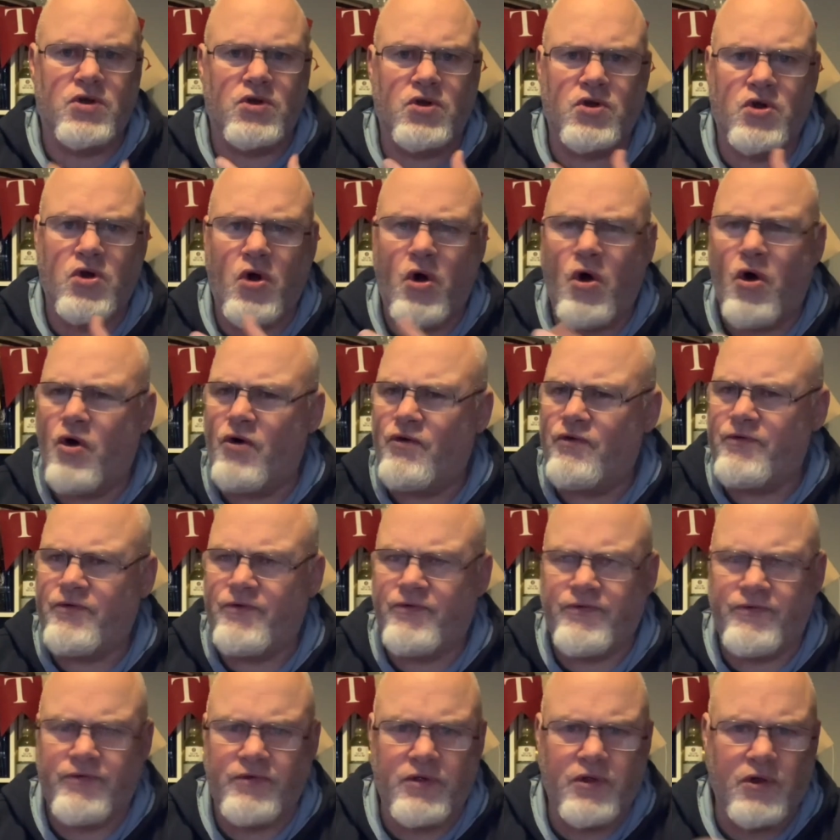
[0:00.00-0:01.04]

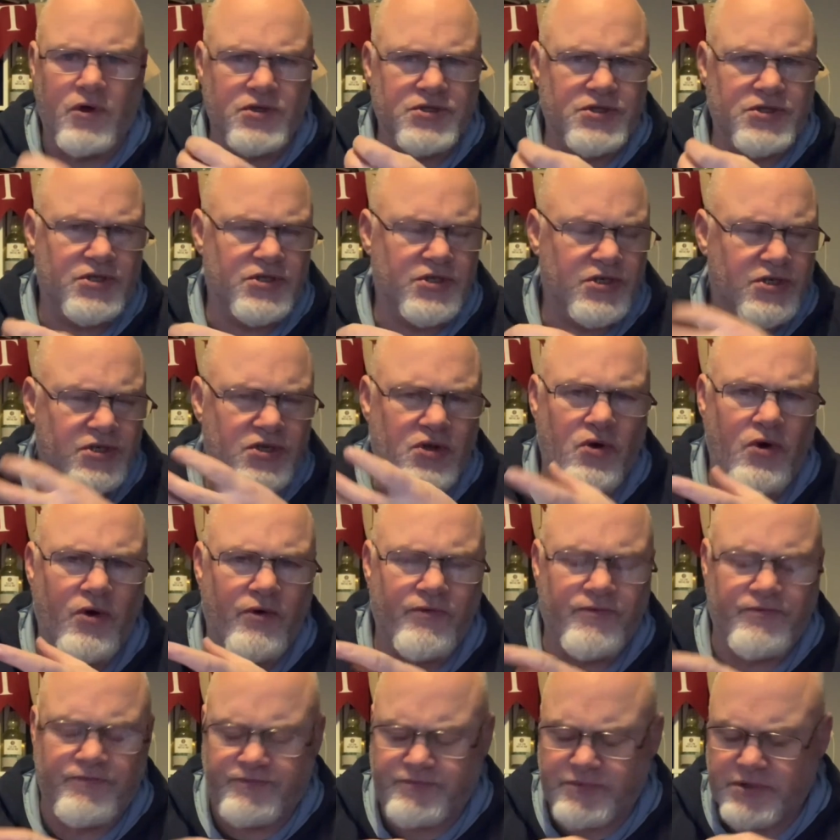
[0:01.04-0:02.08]
cough lozenges, cough
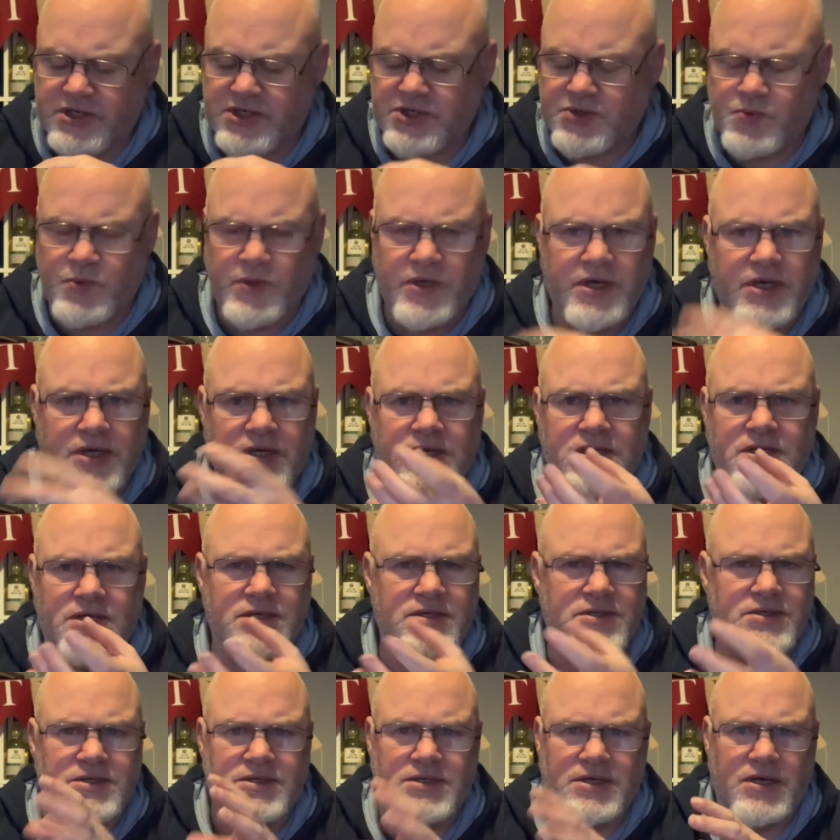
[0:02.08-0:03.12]

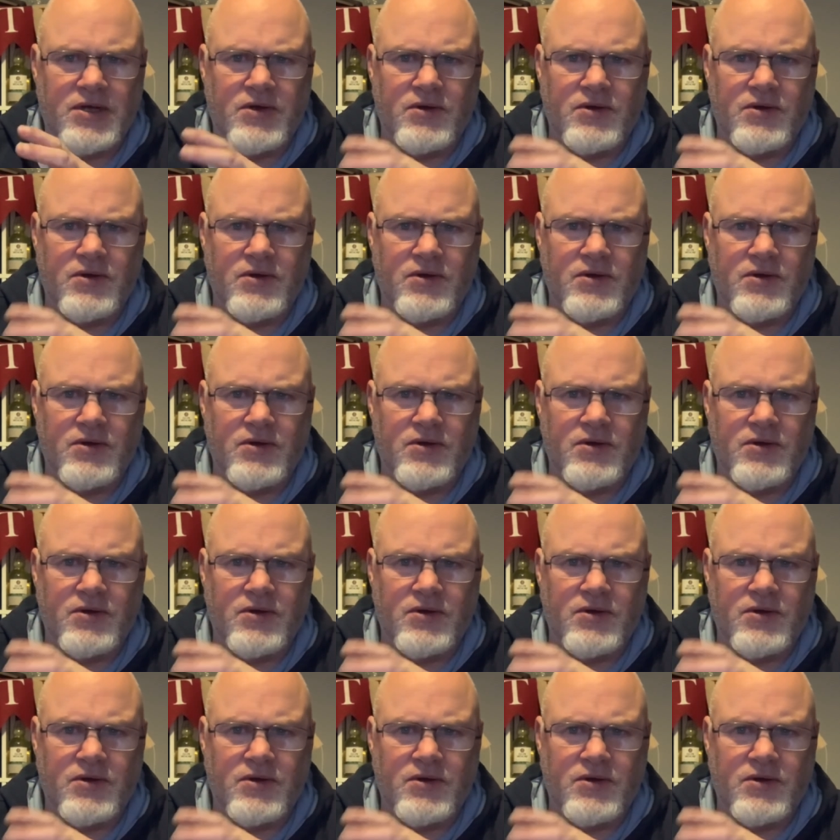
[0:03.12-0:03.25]
sweeties,